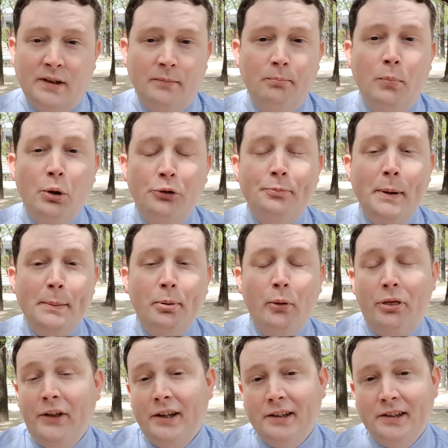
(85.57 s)
Most people
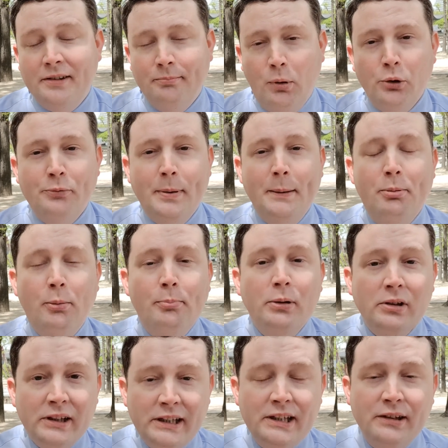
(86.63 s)
think, most people
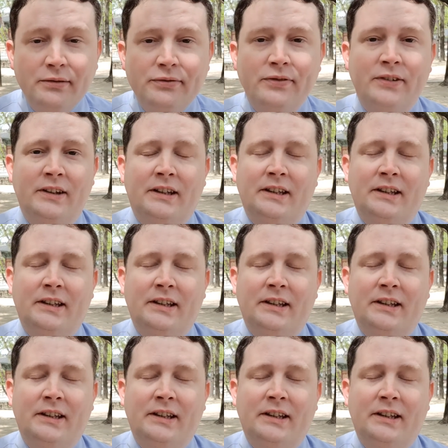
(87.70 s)
believe